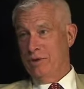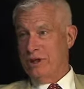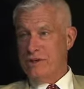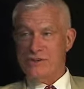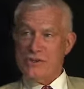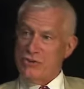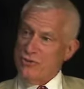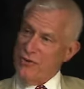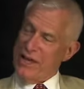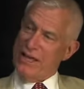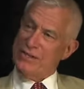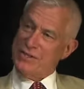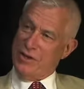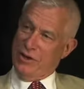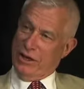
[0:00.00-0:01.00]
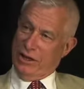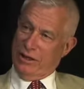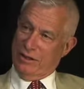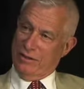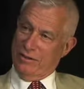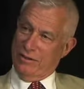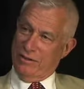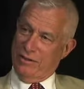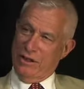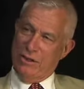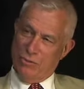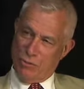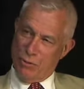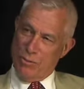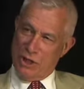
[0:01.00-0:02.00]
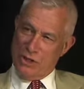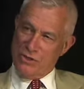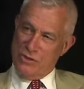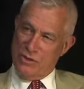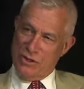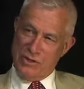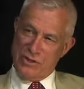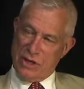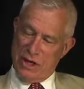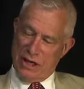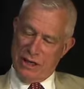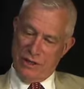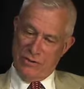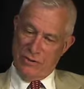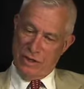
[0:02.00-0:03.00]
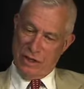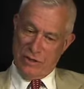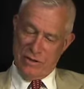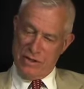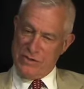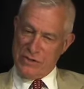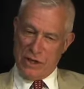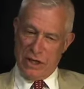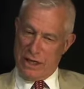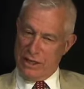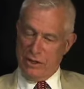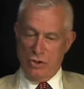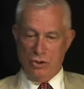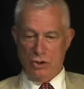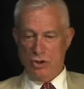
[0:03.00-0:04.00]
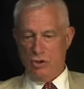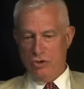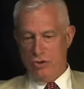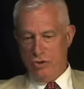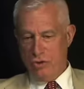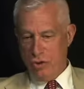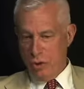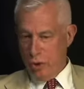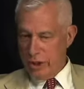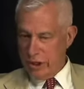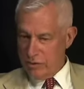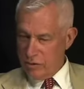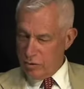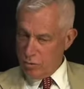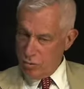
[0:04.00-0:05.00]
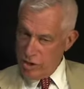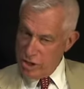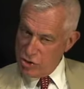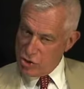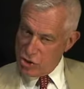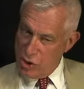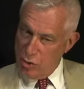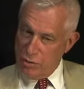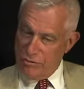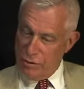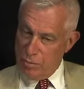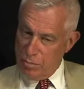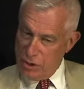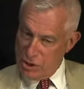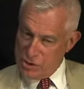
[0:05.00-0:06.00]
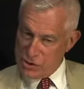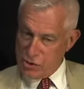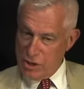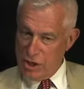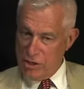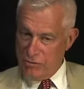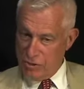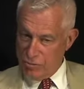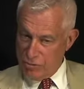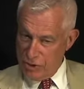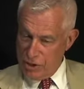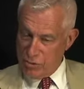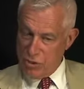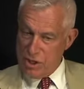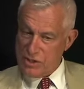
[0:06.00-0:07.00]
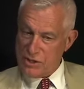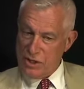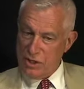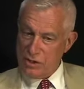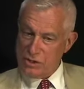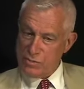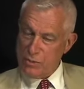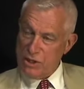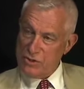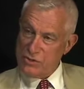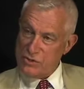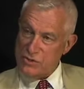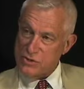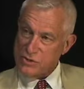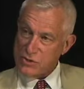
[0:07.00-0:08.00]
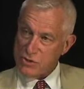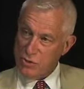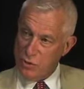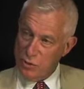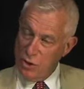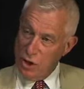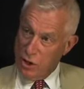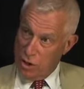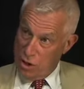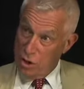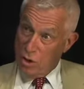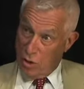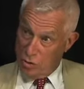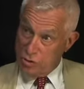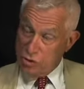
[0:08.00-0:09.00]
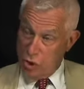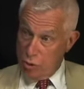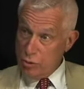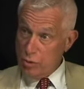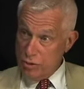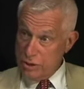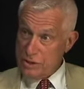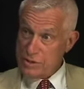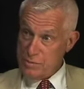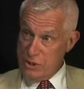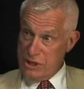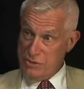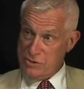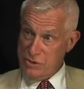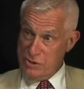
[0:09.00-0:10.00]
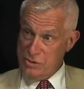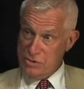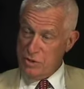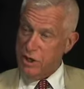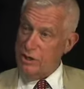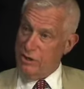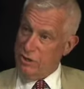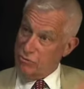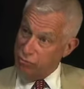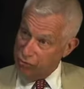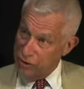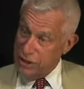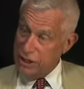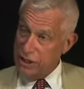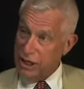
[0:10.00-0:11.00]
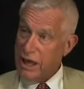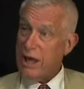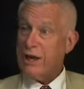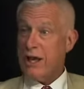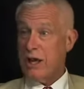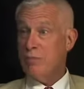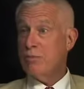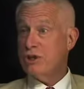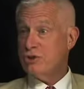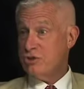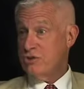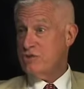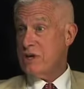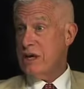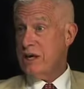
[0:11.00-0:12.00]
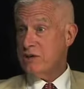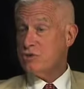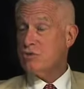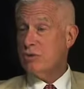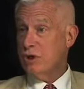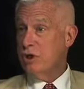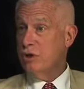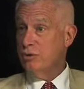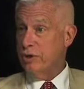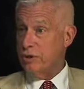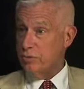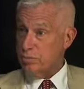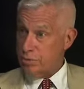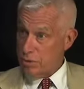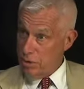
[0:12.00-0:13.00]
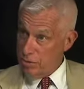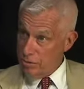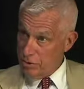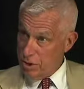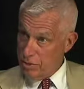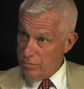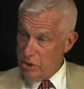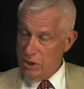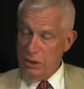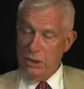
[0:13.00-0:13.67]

because it's fascinating, the information that it's got in there. It's got, you can look at the ratio of administrative and fundraising expenses to total expenses and then find out how much is actually going to program.